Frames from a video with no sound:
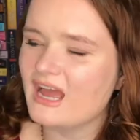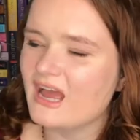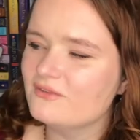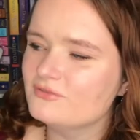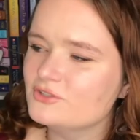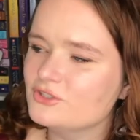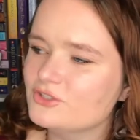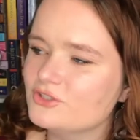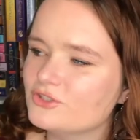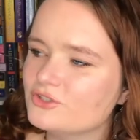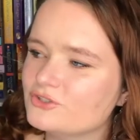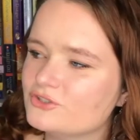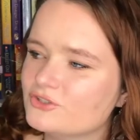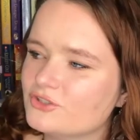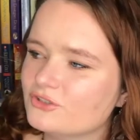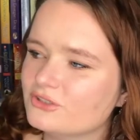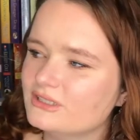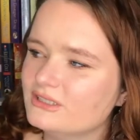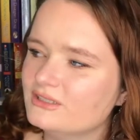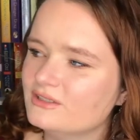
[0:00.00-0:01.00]
after or
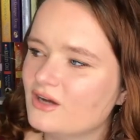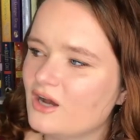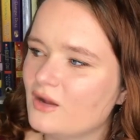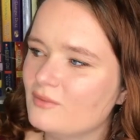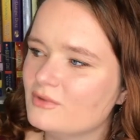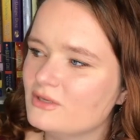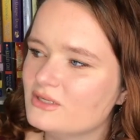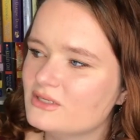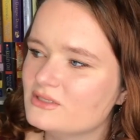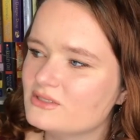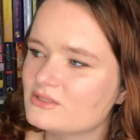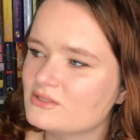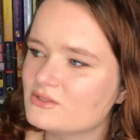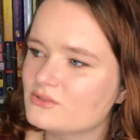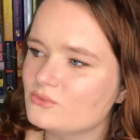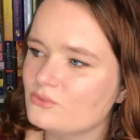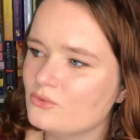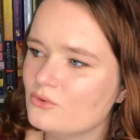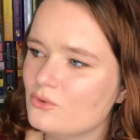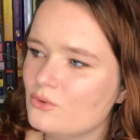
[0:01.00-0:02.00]
during communist
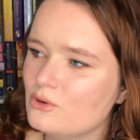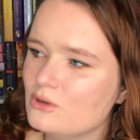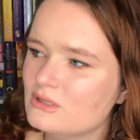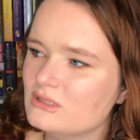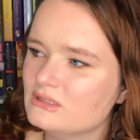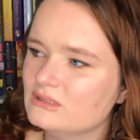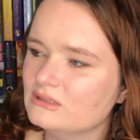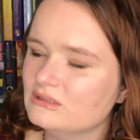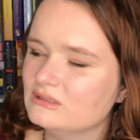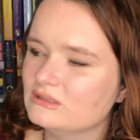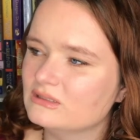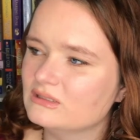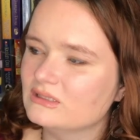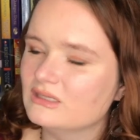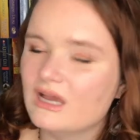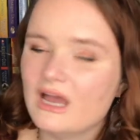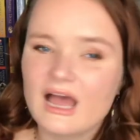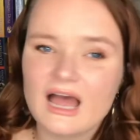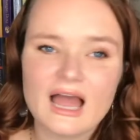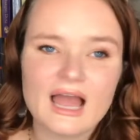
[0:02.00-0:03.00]
rule
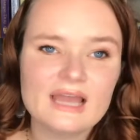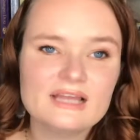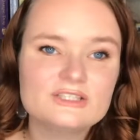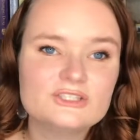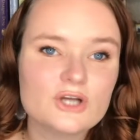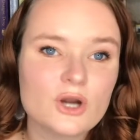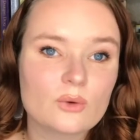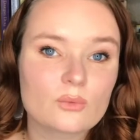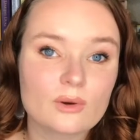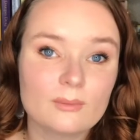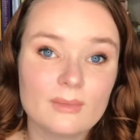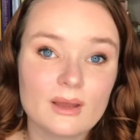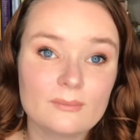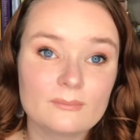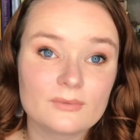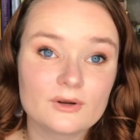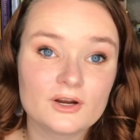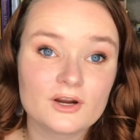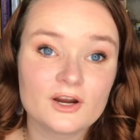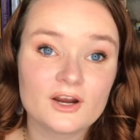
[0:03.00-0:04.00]
I don't
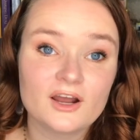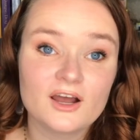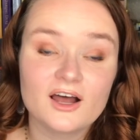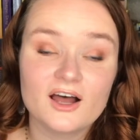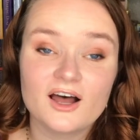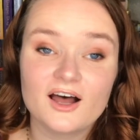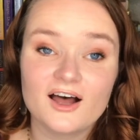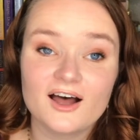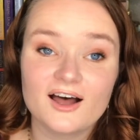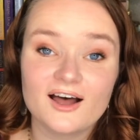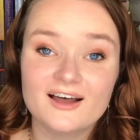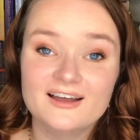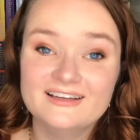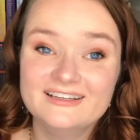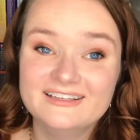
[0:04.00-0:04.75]
remember. Uh,